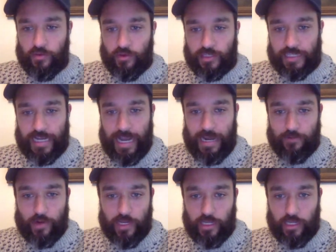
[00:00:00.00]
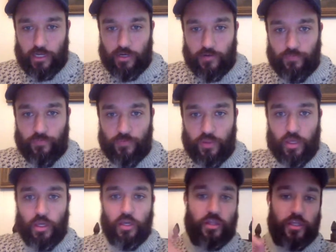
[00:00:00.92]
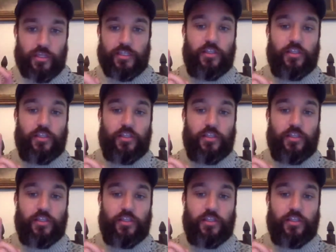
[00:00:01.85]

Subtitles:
because I got it right here. This